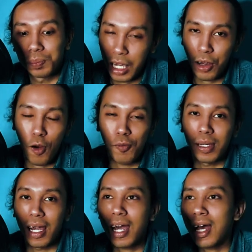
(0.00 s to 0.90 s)
King of
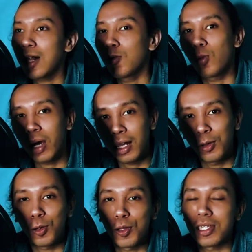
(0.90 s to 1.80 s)
BL. Well,
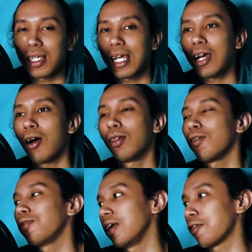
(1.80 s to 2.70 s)
you could see all
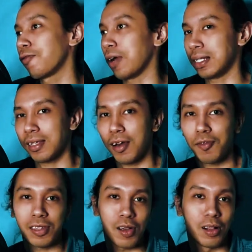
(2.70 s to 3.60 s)
of their fan
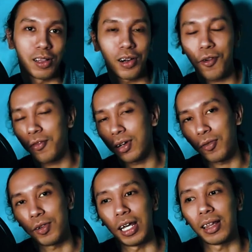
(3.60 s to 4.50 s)
service all around
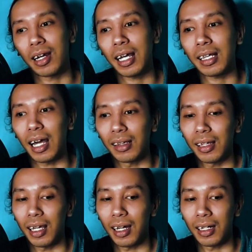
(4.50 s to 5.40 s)
of the internet. I
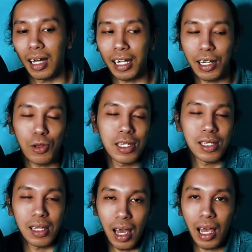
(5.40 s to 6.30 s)
think I
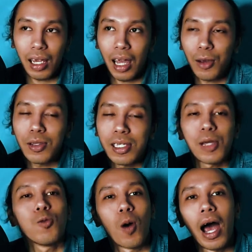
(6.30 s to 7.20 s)
could
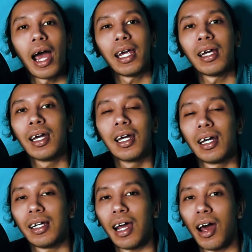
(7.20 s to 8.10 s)
see why
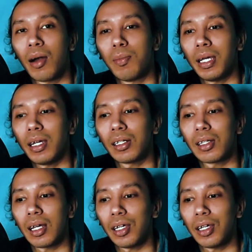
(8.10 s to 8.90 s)
they are being